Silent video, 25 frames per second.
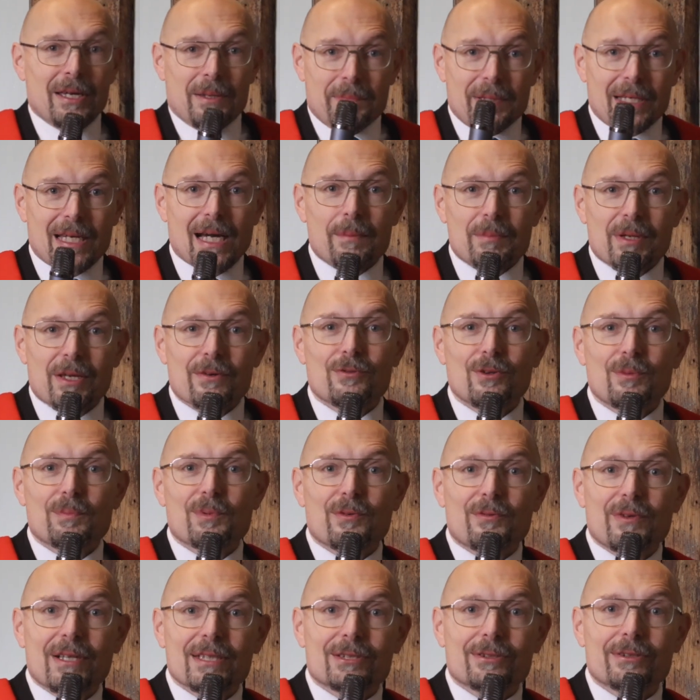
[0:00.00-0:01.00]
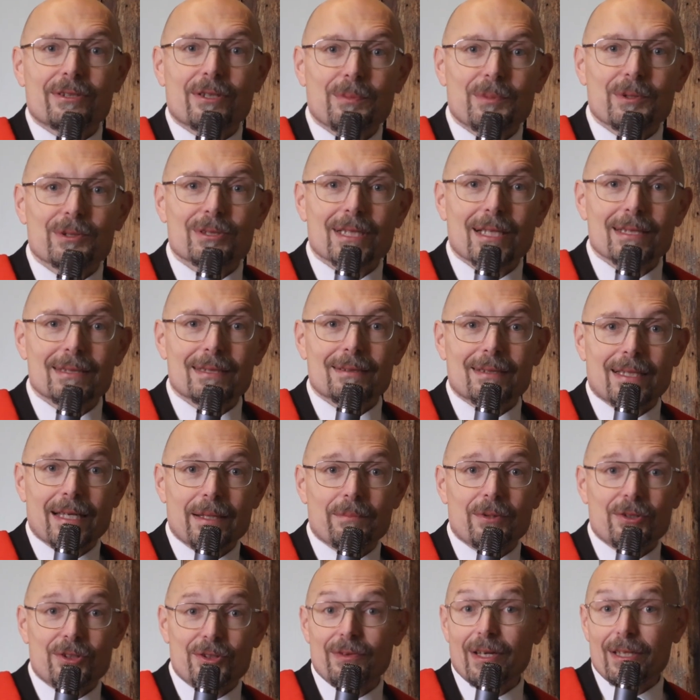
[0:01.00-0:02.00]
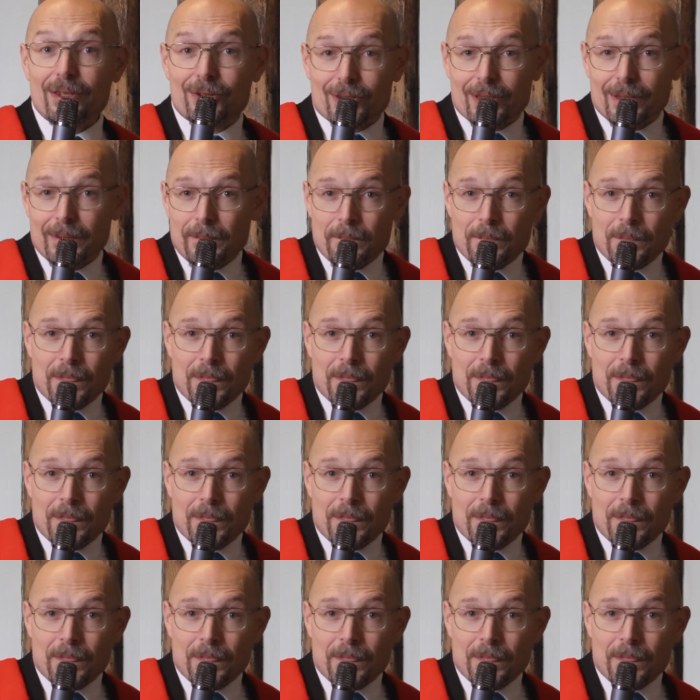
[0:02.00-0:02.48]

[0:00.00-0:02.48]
becoming a full professor in computer science at Cambridge eventually.